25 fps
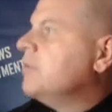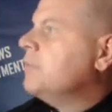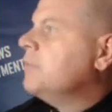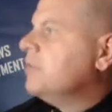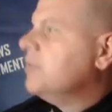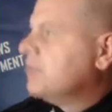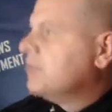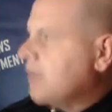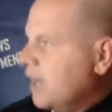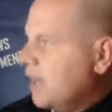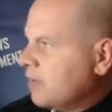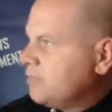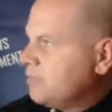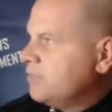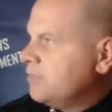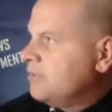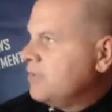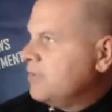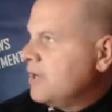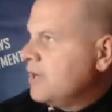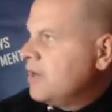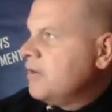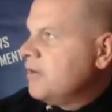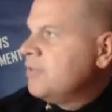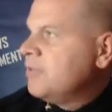Ms. Cox was
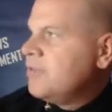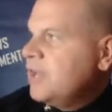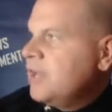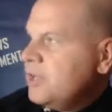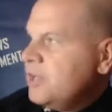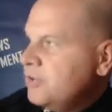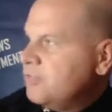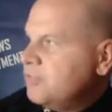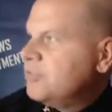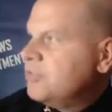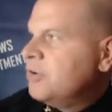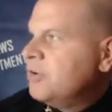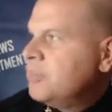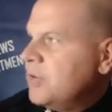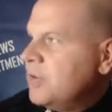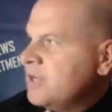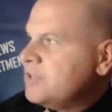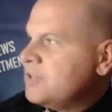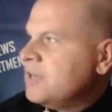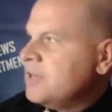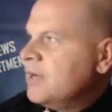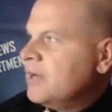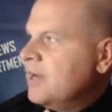there. Thank you so much.